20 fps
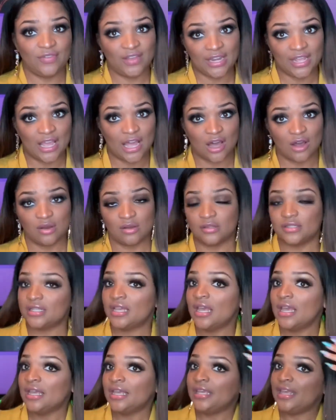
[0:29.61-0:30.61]
videos.
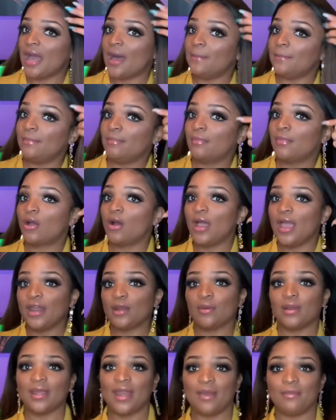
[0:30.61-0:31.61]
Yep, go ahead
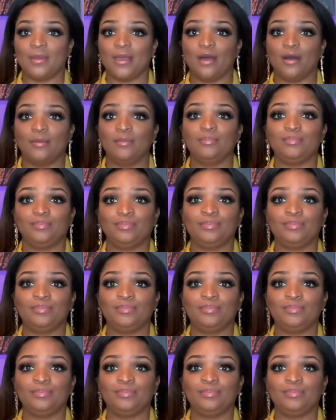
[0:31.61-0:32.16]
and ring that bell.